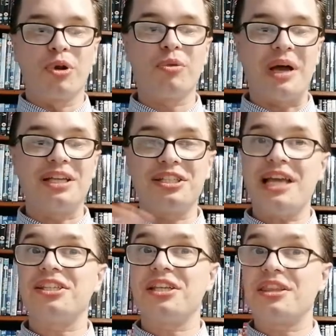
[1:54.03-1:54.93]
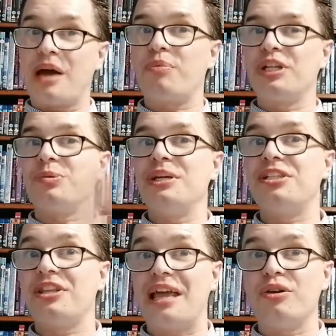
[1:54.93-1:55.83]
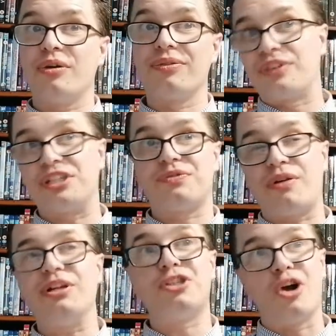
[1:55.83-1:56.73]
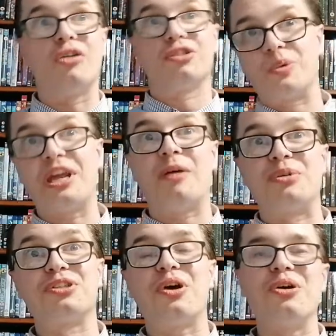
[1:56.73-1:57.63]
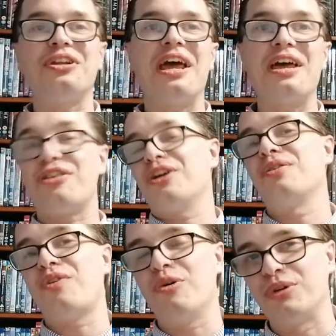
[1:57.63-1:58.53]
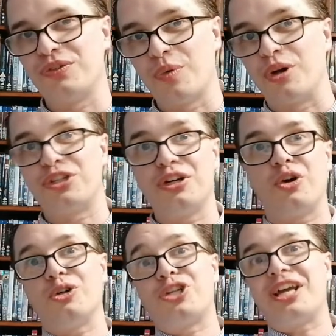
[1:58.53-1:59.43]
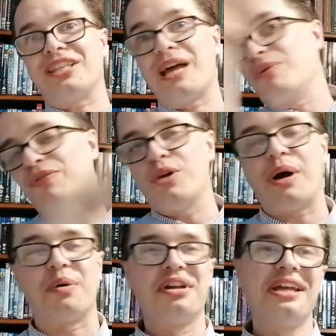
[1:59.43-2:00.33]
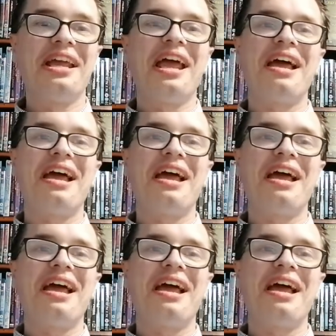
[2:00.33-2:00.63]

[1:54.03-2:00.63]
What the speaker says: But otherwise, yes, that brings me to the end of this very short and sweet episode. Thank you very much for watching. Go check that review out.